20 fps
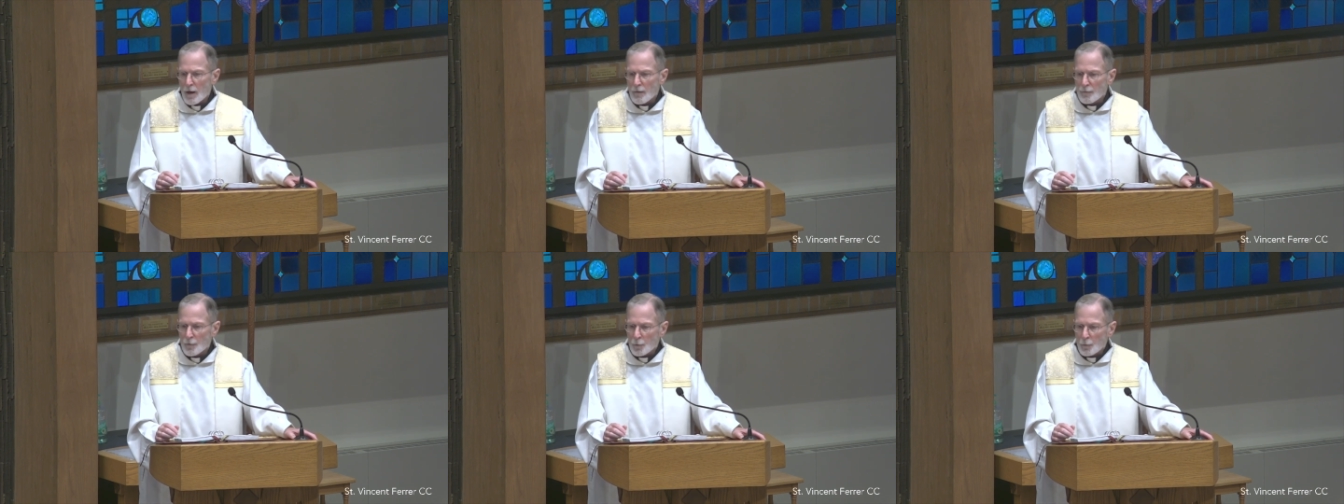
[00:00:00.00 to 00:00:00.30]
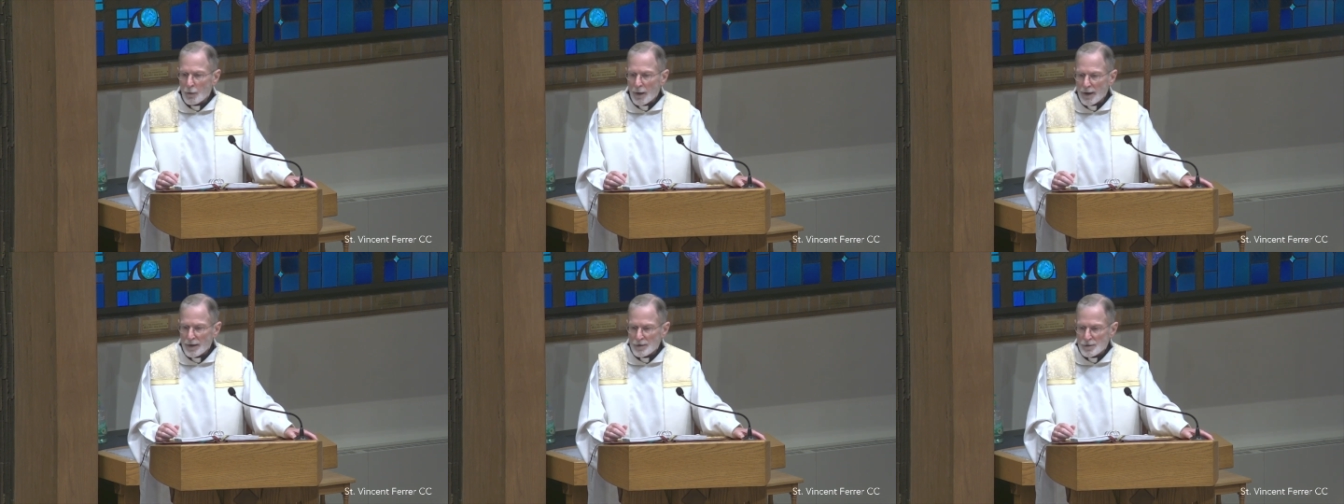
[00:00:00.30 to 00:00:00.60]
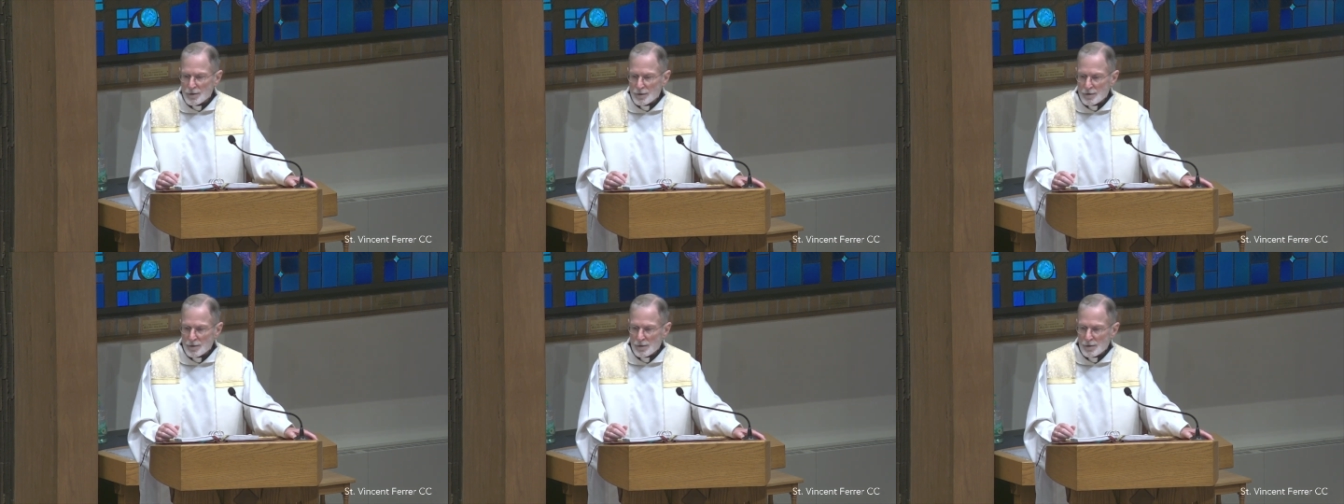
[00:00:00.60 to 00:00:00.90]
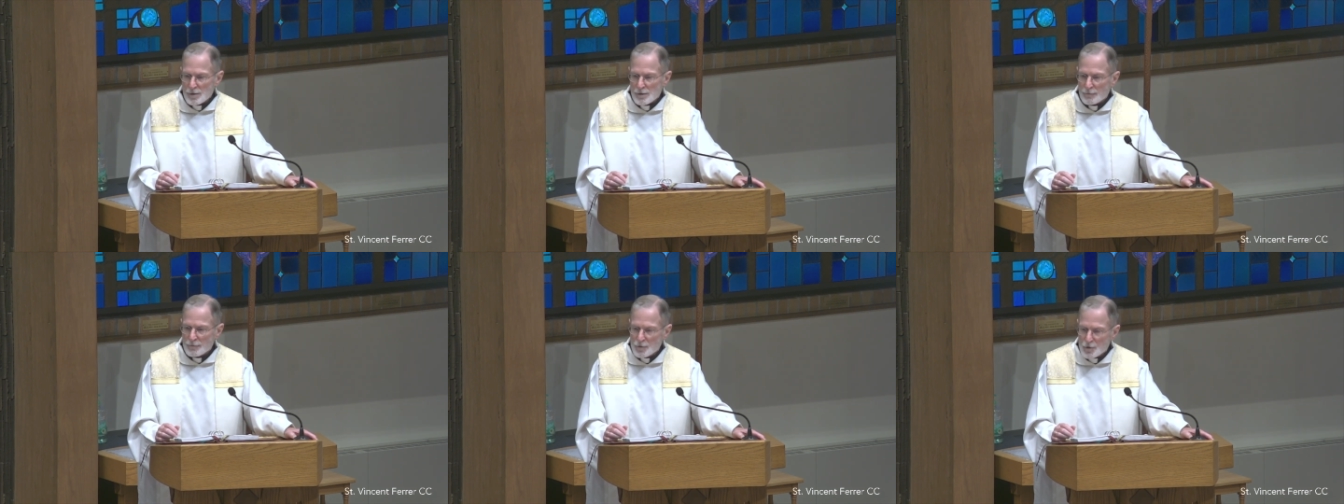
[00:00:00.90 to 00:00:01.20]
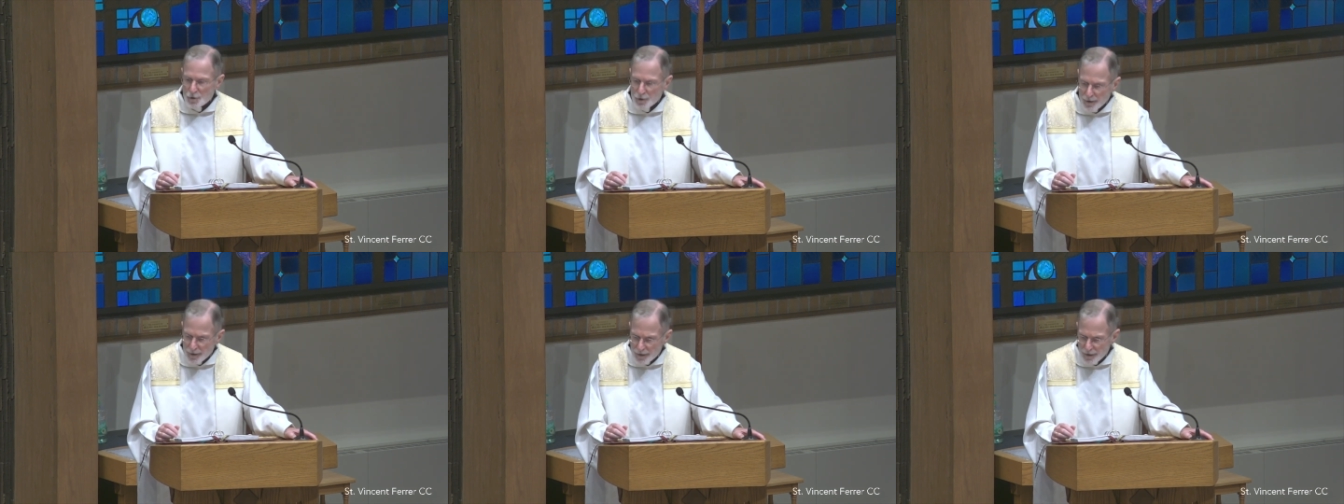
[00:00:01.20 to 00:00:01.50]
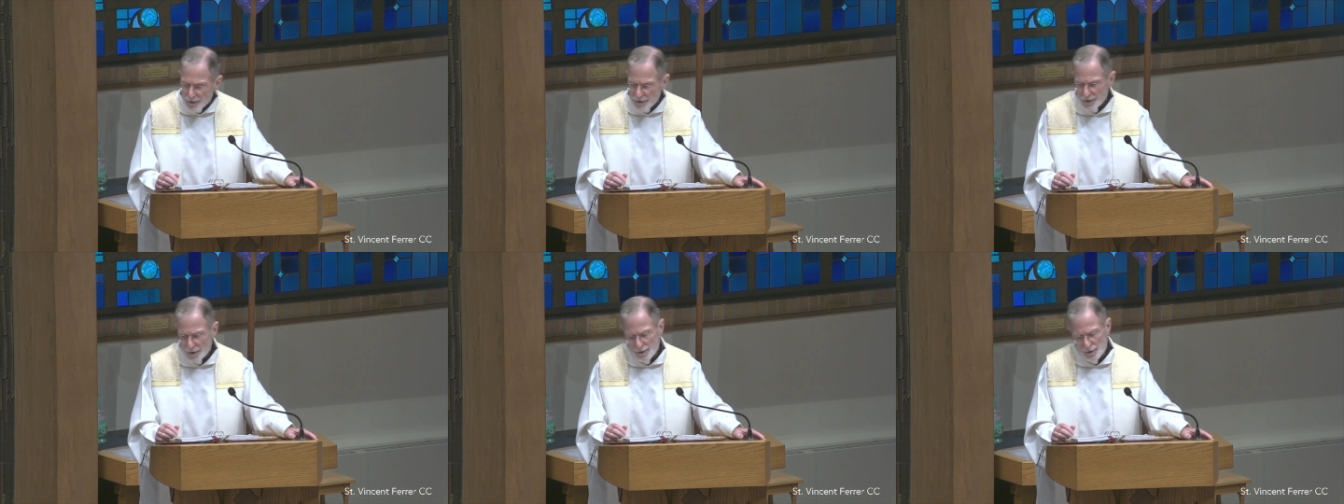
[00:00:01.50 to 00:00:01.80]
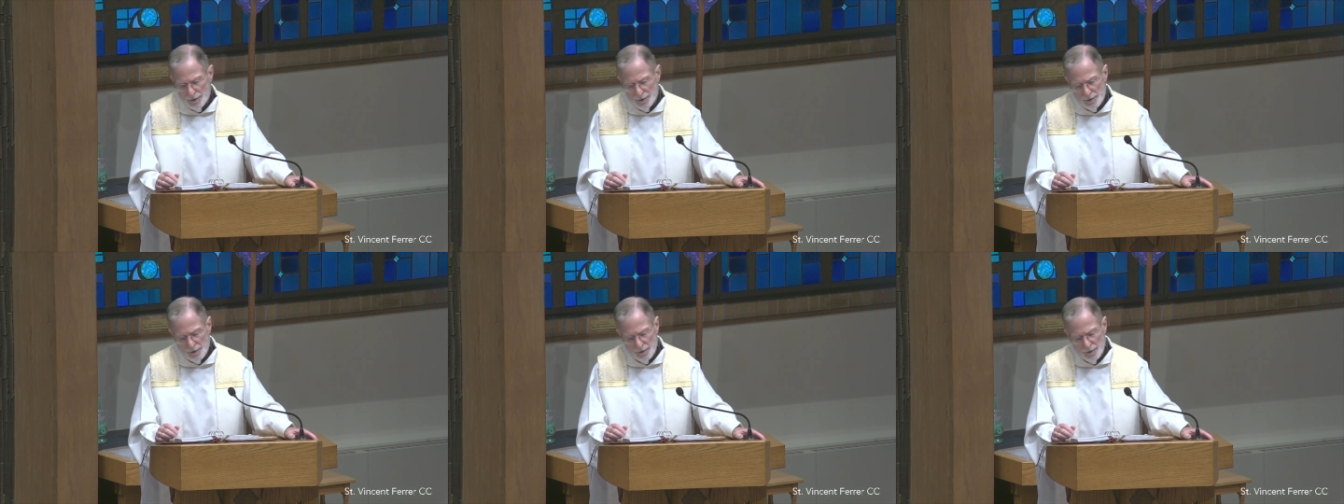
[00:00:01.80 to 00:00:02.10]
of the righteousness of
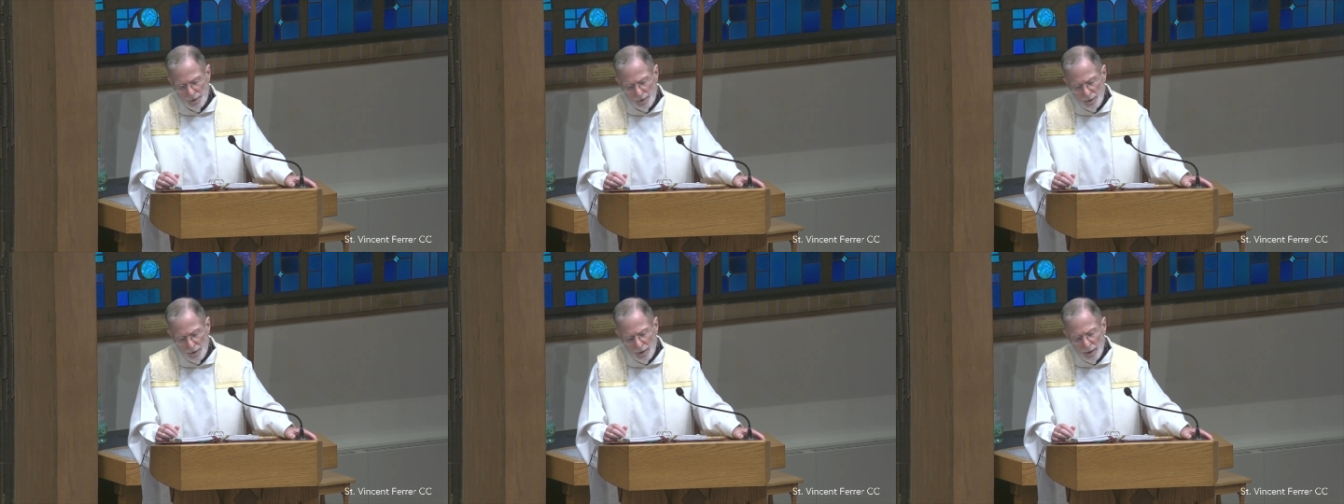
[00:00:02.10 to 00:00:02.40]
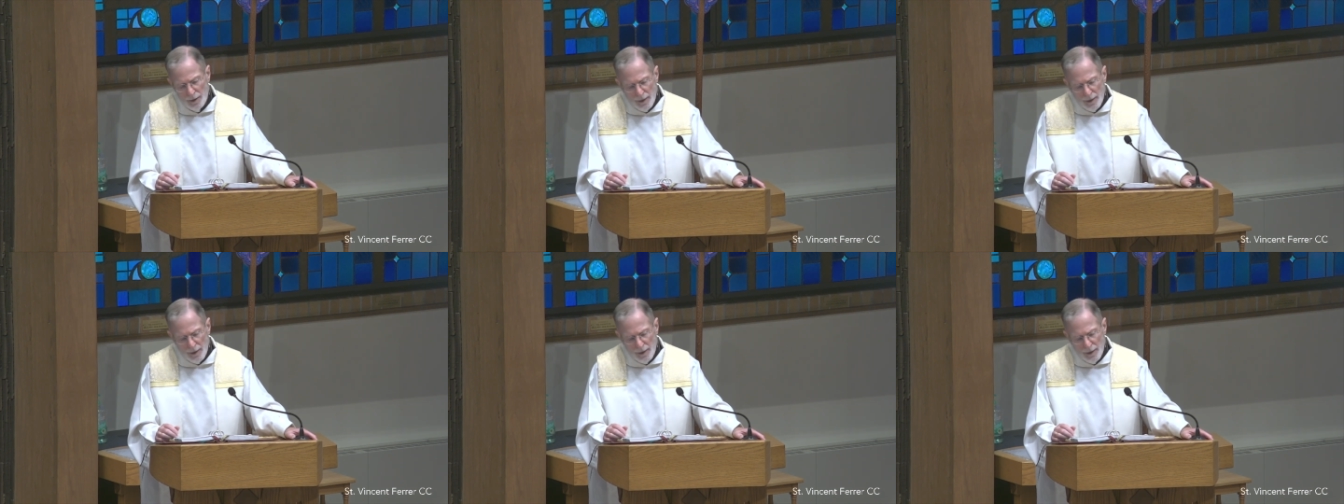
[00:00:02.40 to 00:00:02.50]
Jesus,